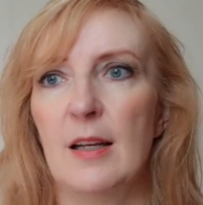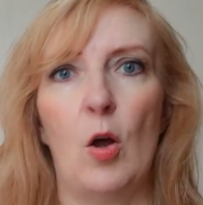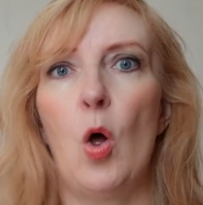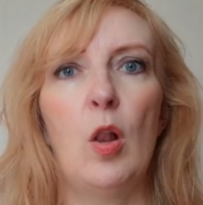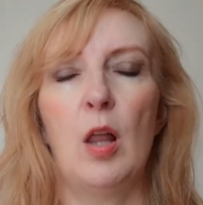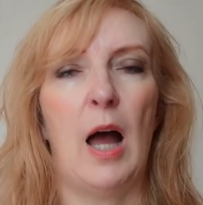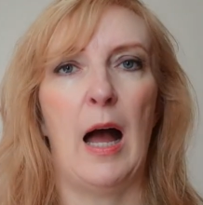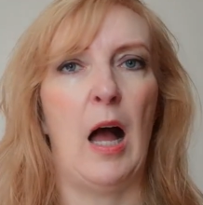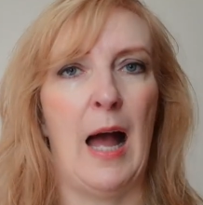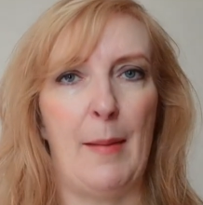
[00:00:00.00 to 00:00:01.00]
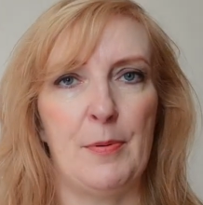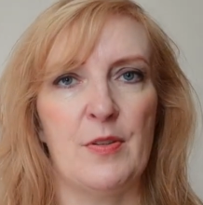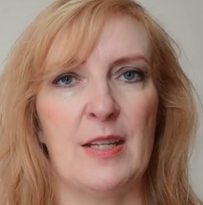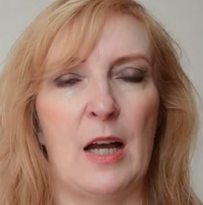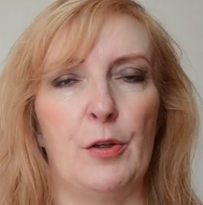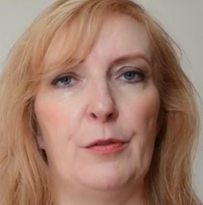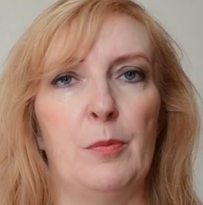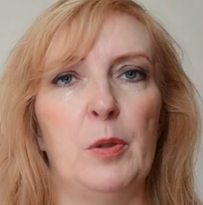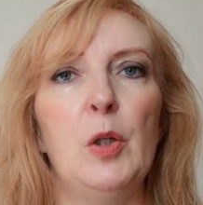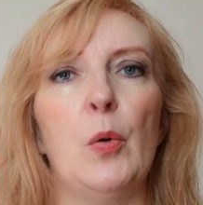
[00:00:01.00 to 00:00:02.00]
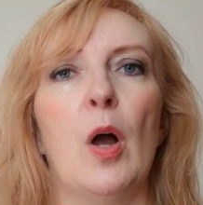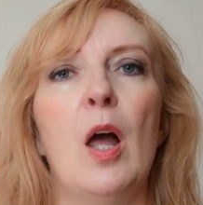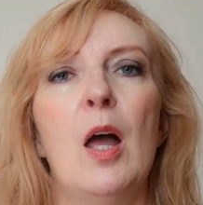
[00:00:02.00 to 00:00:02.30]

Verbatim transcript: and all ha happens out of the blue